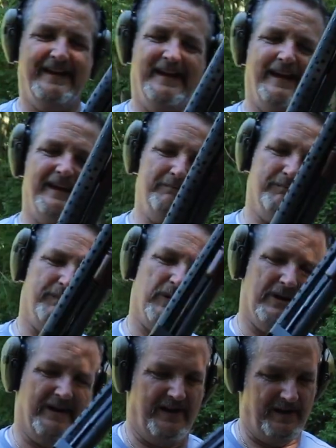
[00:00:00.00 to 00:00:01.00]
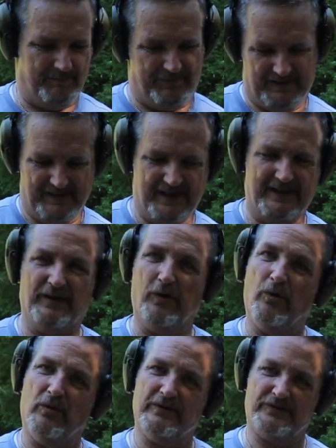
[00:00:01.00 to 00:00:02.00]
I'm burning up a lot of
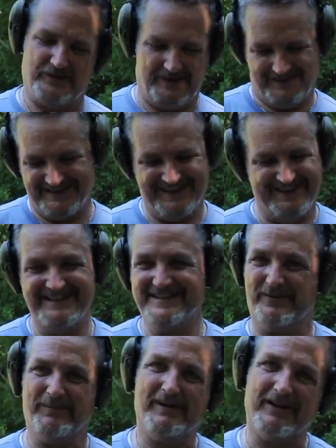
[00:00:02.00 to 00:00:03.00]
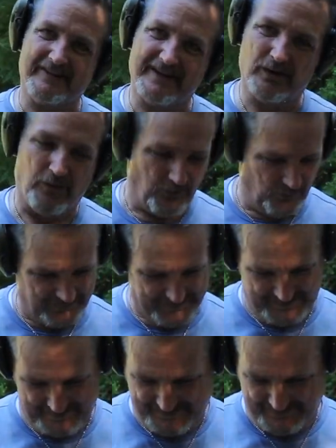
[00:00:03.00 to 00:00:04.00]
old shells, and these are about the
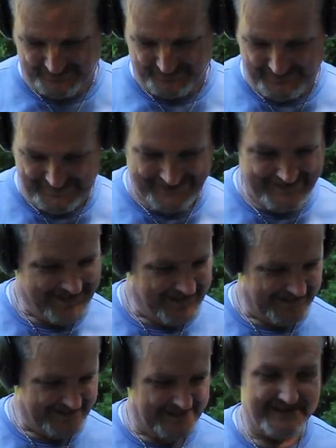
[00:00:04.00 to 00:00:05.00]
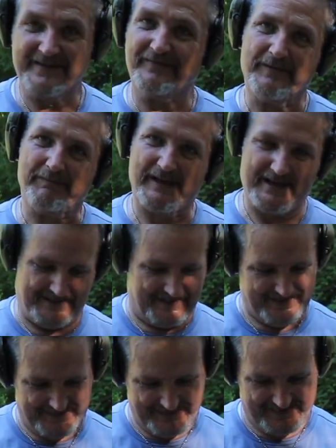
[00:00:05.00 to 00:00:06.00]
oldest, so I guess if it
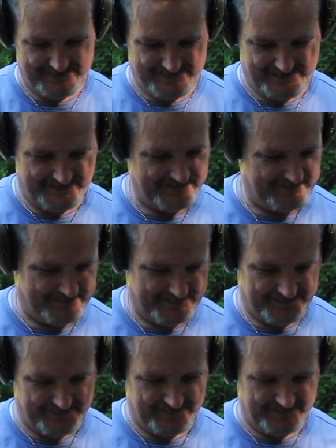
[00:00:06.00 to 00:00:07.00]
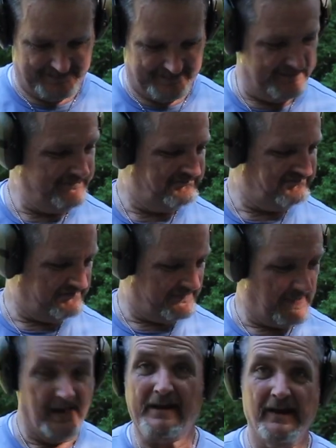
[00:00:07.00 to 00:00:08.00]
passes this test, we'll
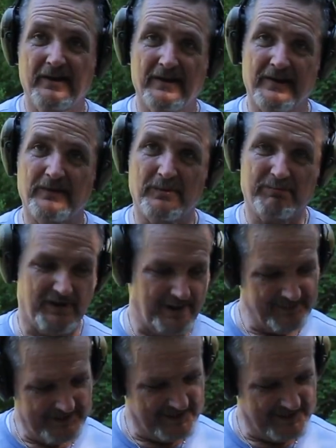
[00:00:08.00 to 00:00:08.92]
probably